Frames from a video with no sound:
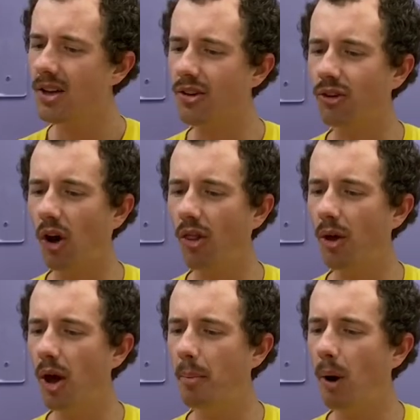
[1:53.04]
You've got
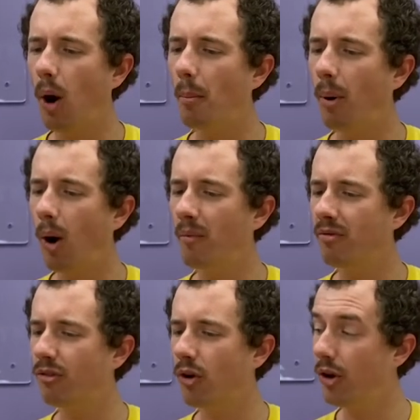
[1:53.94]
the pom-pom
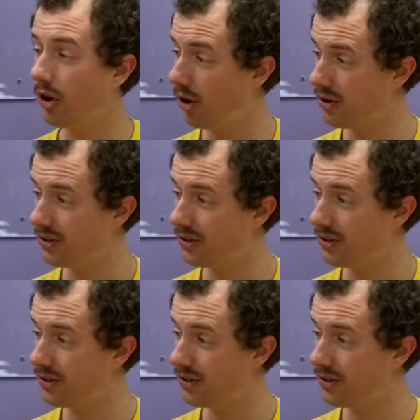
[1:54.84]
for a nose.